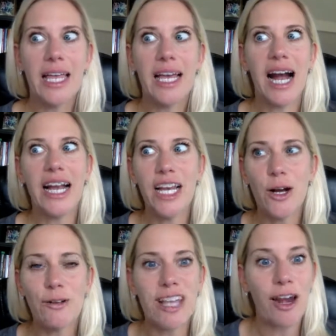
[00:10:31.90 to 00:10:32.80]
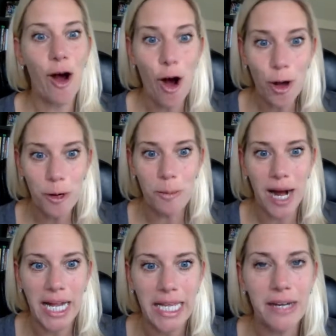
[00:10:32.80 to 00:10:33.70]
kind of goes on
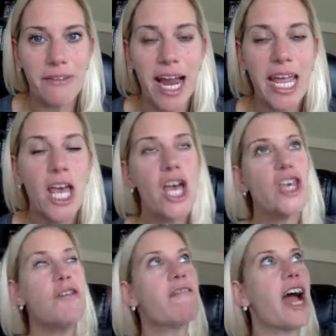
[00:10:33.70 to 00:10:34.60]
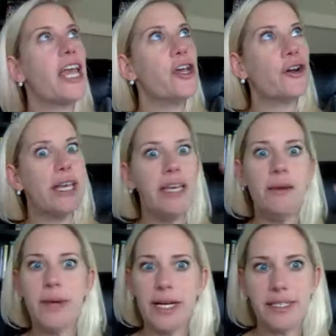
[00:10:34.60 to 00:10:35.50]
autopilot, right? You've got your
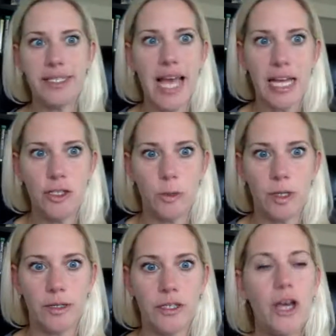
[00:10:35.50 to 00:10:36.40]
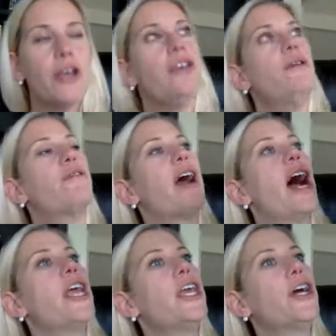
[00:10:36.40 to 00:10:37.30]
email scheduled. You've
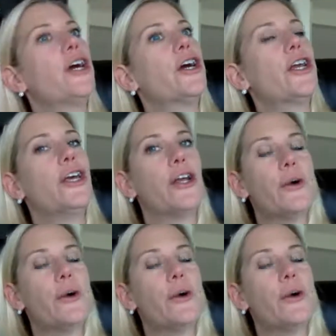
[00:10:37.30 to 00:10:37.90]
got your